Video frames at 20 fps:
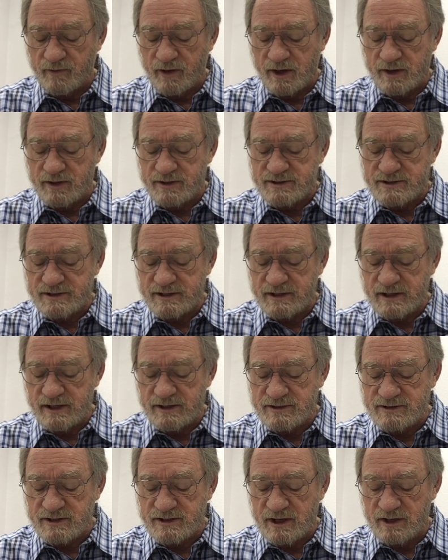And
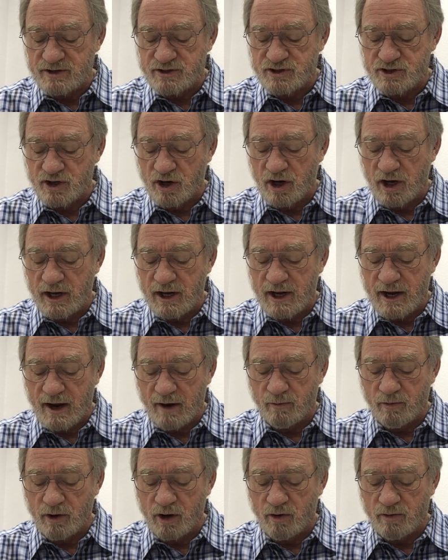he said, Surely I
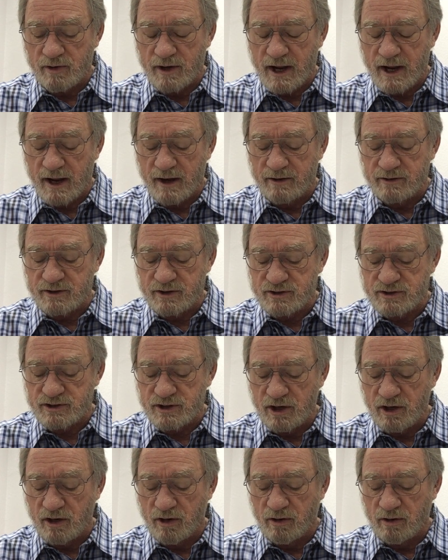will go down to
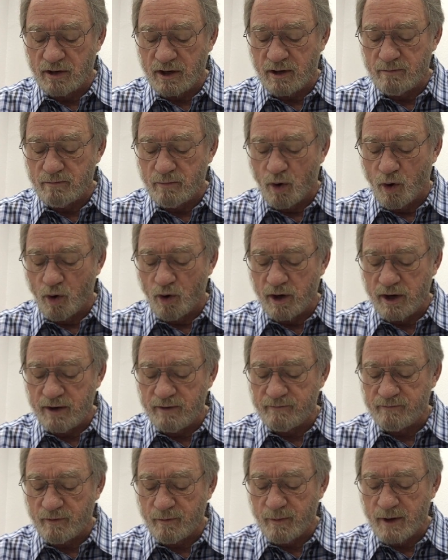Sheol in
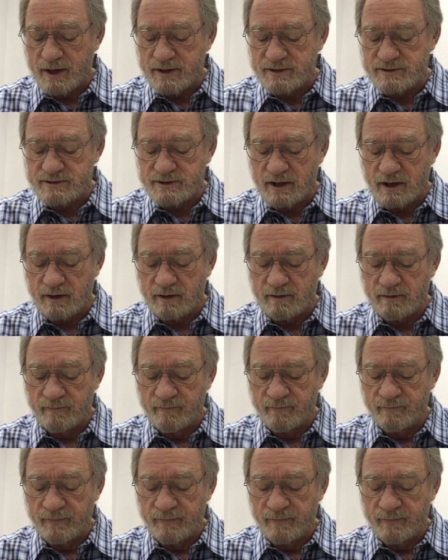mourning for my son.